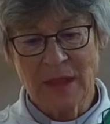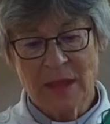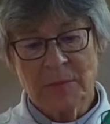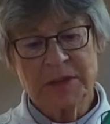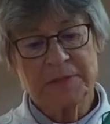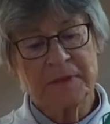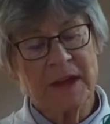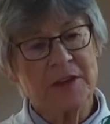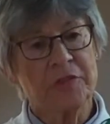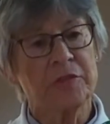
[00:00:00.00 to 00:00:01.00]
But to
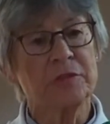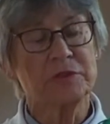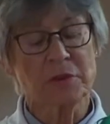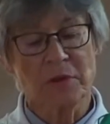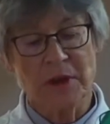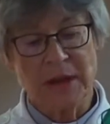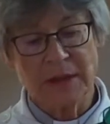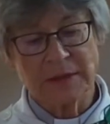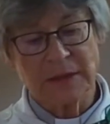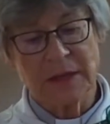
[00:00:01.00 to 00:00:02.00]
find true joy
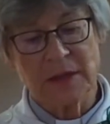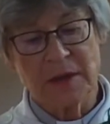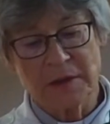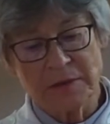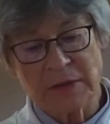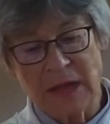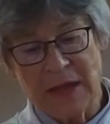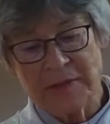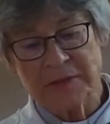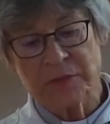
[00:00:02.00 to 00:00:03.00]
in our own
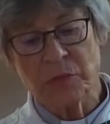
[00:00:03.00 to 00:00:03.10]
lives,